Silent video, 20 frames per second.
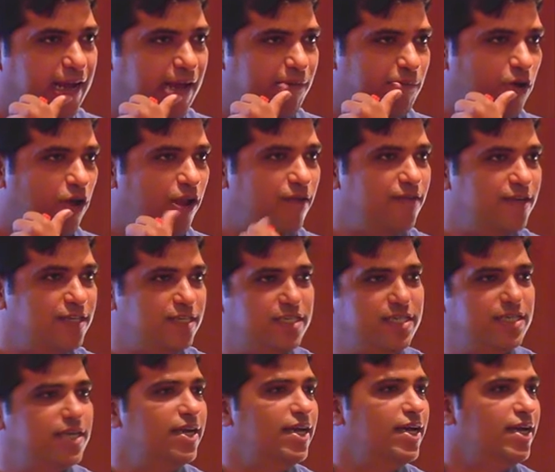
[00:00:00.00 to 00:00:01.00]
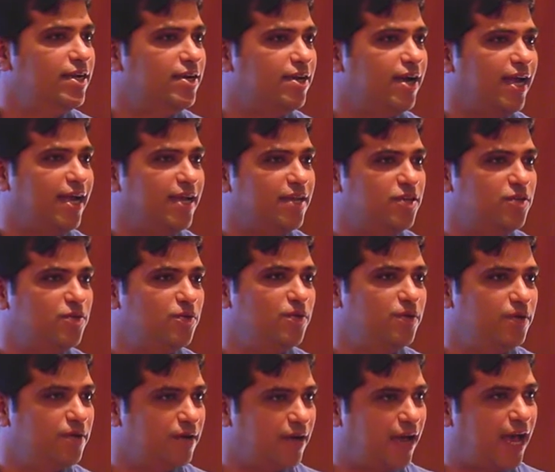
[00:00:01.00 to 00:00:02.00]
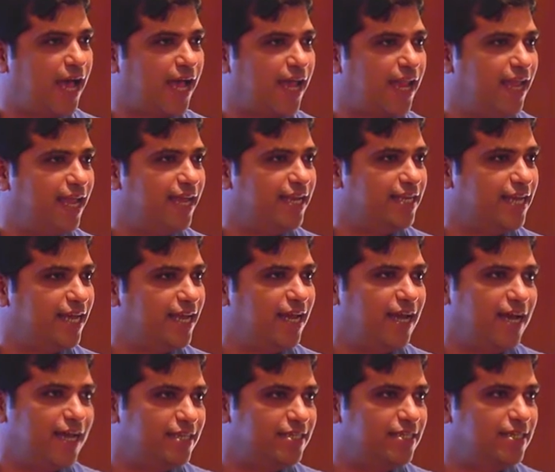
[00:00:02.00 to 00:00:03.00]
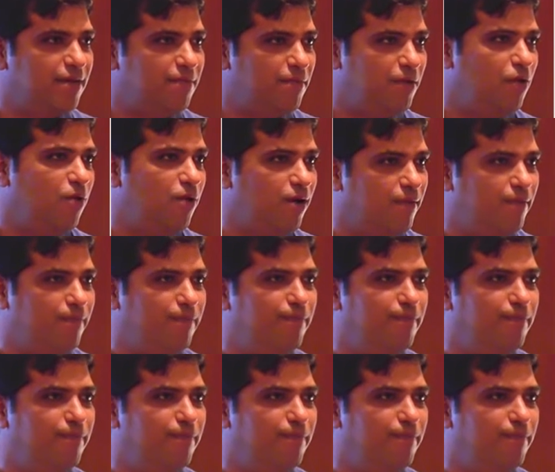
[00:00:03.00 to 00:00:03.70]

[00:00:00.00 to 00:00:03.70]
I'm always trying to aggregate data in some lower